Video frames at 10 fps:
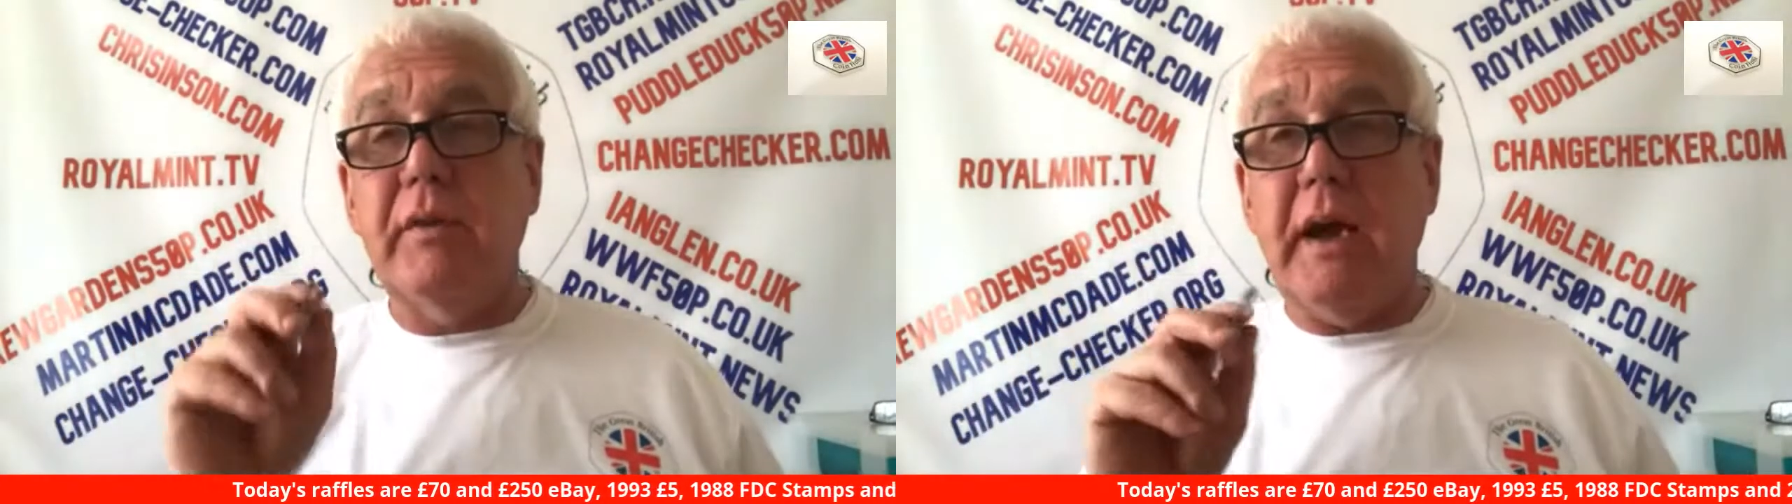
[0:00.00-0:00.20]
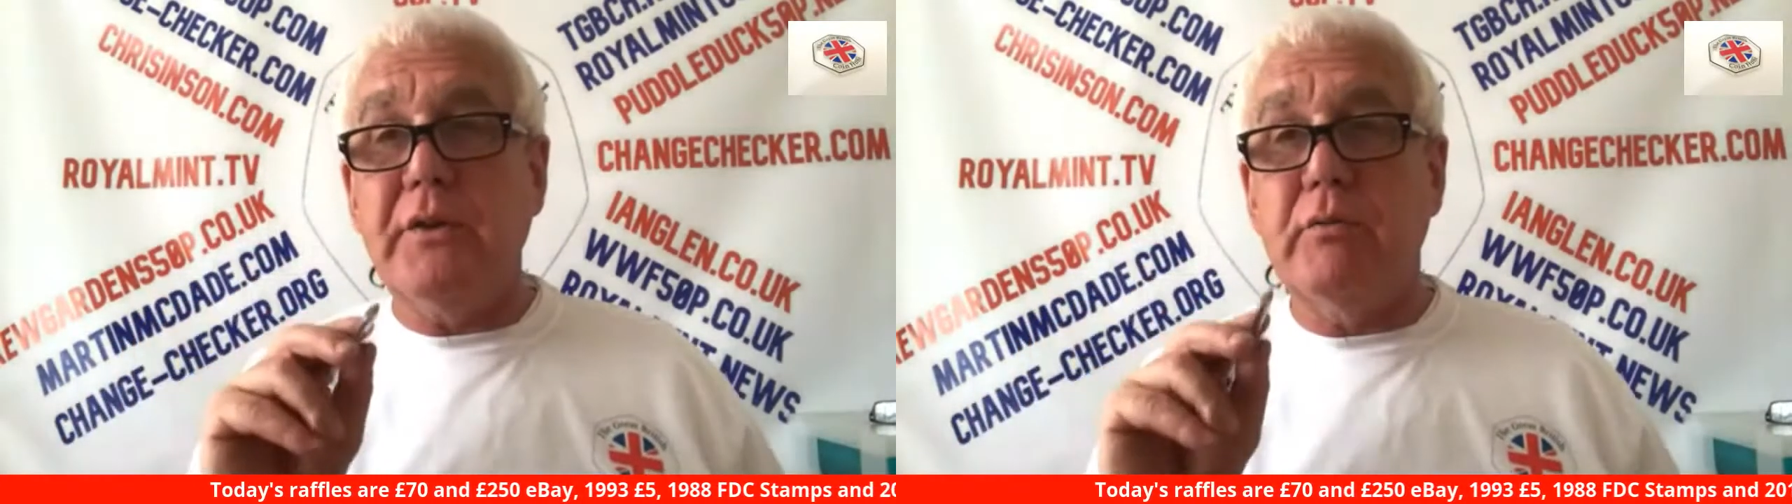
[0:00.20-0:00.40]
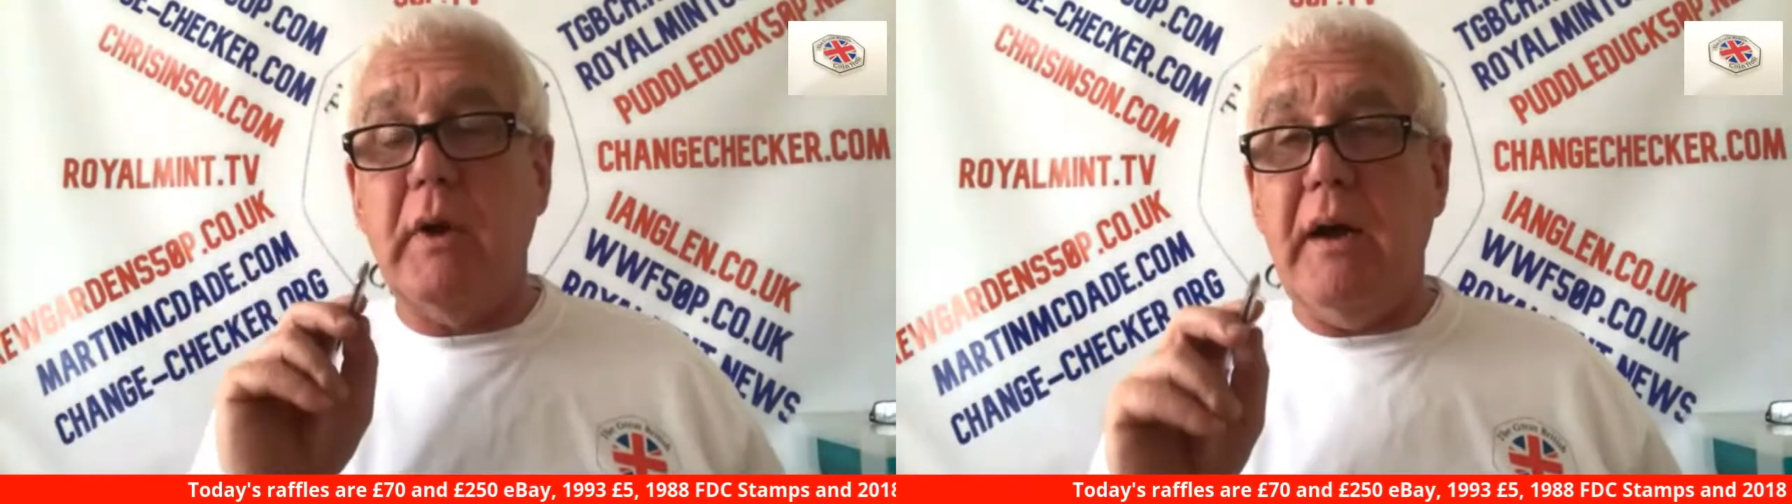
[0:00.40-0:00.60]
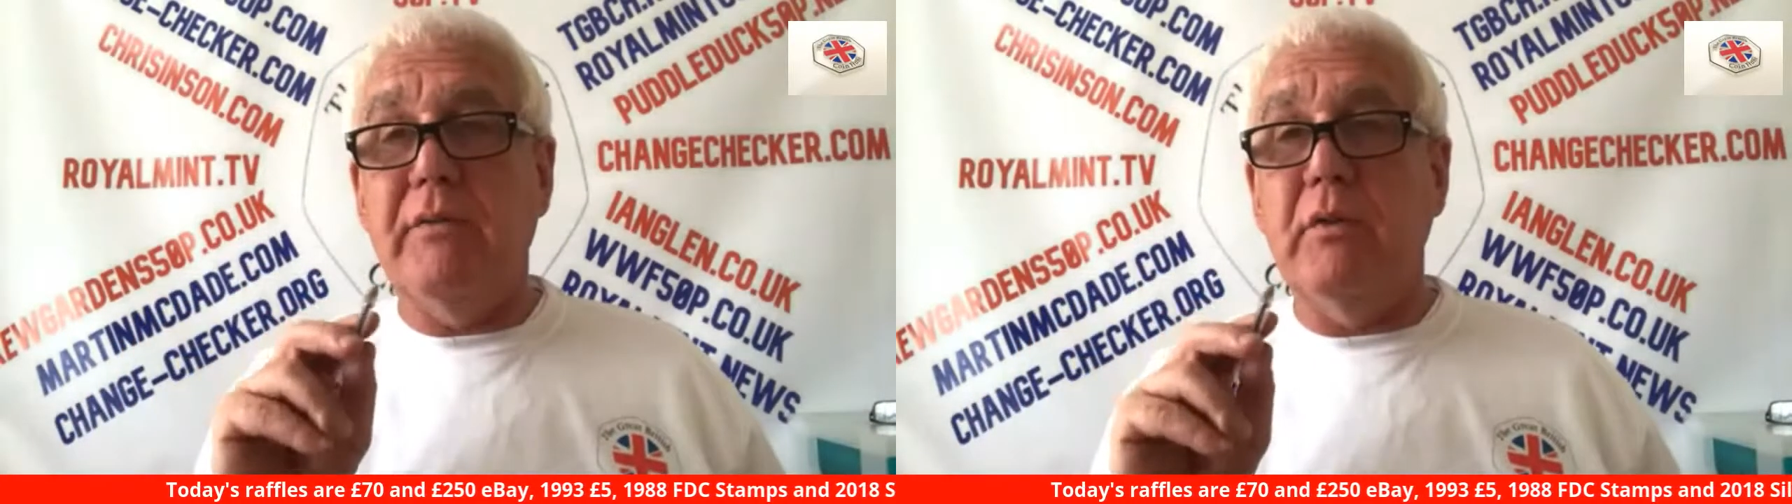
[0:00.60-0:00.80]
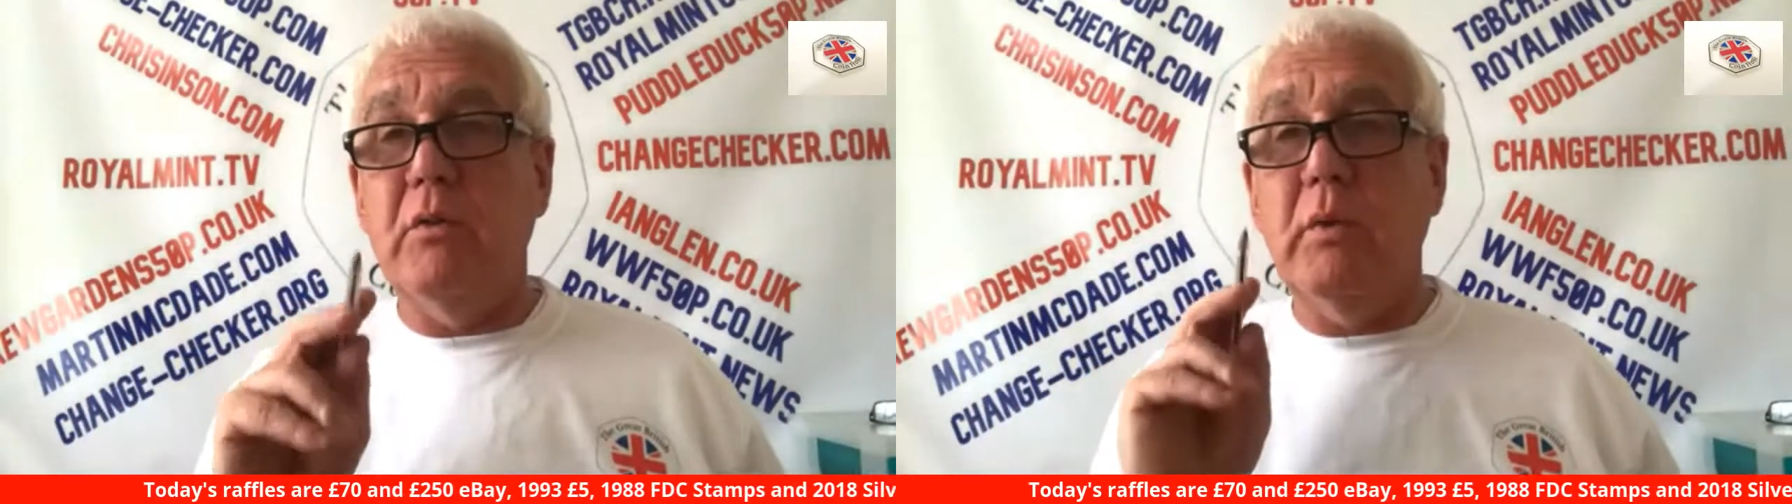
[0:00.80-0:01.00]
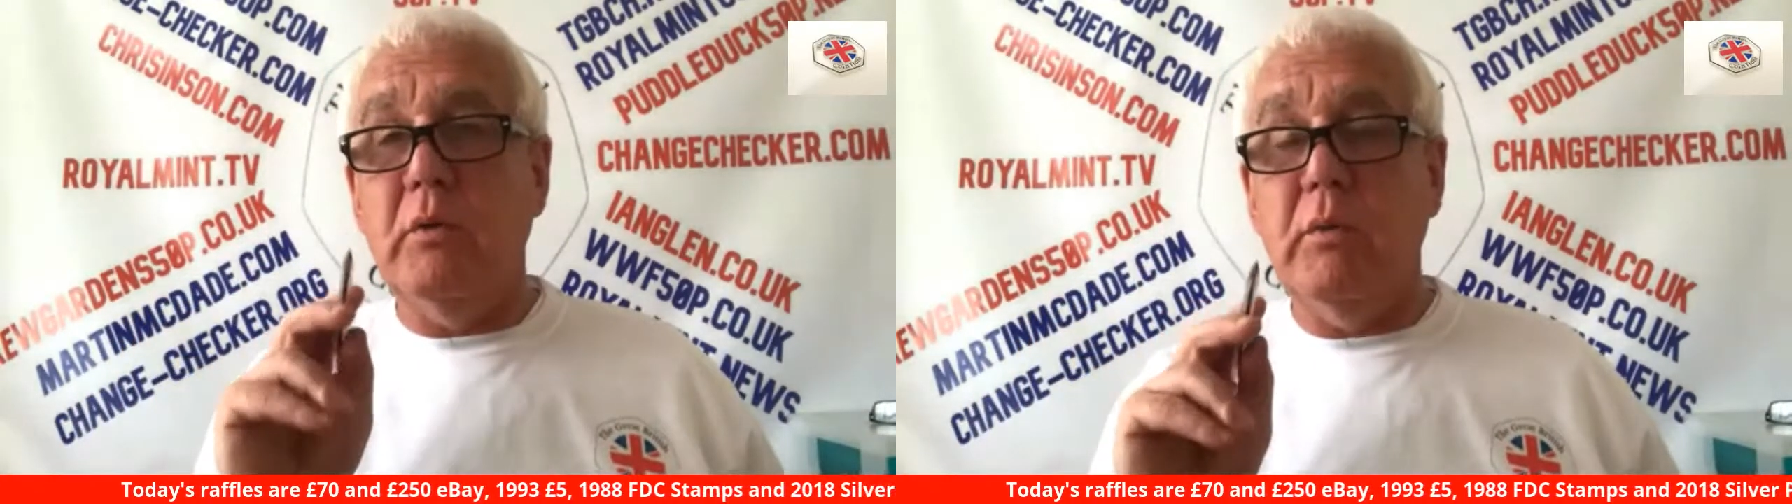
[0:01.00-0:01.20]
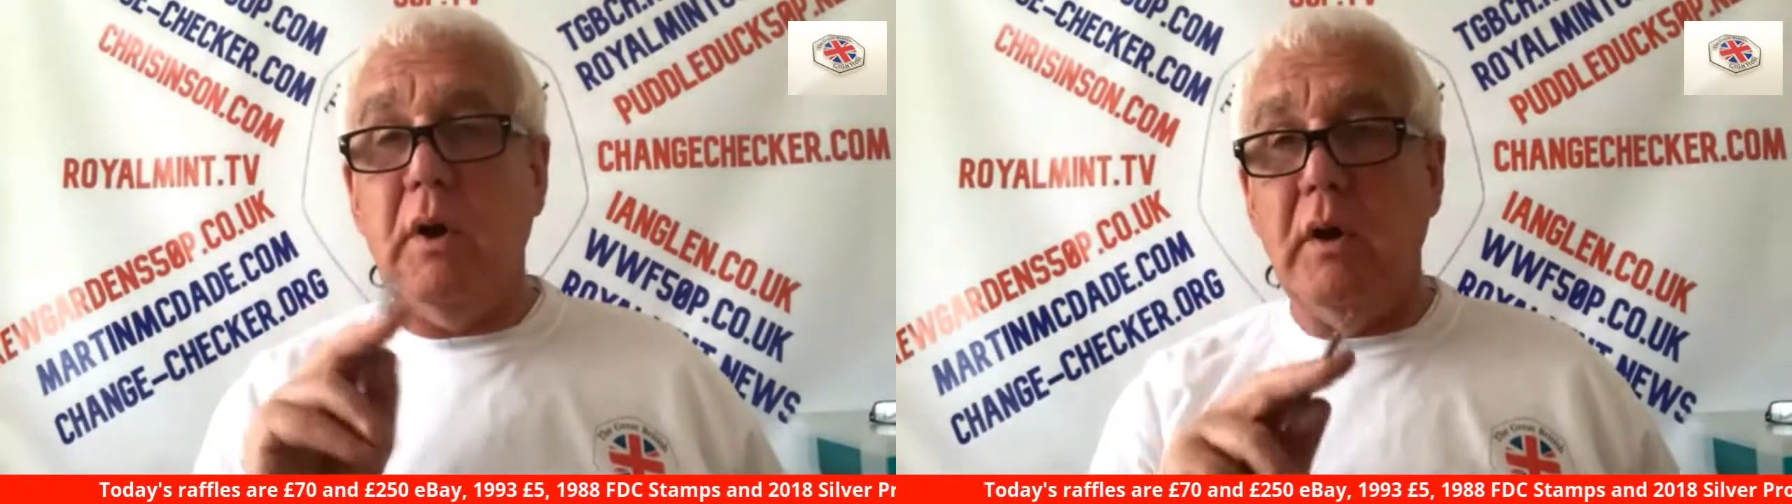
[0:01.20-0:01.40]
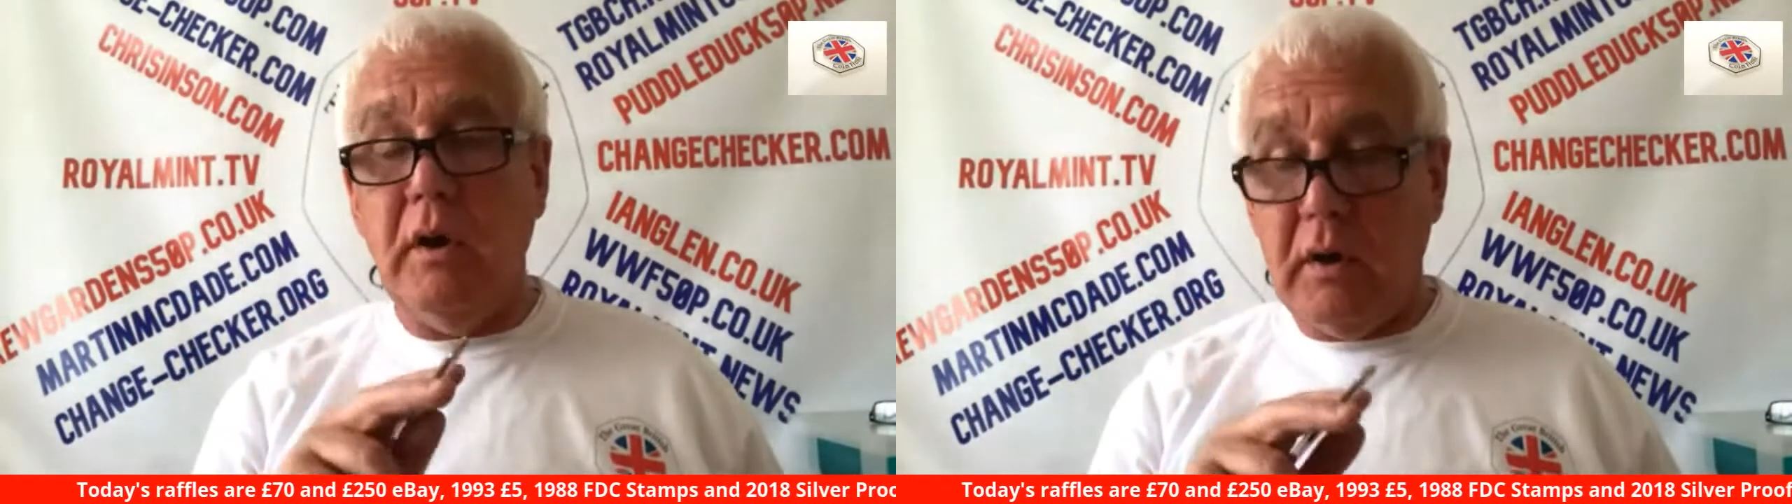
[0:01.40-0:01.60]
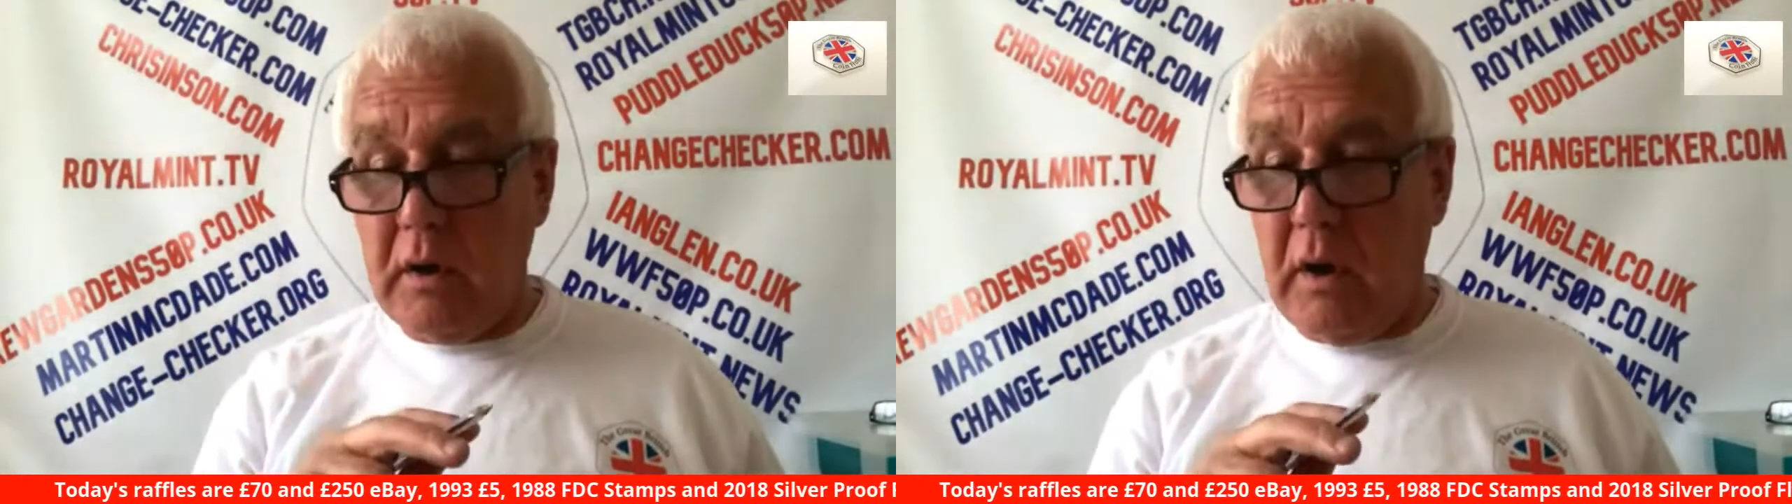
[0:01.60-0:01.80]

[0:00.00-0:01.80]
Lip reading: flash raffle will work.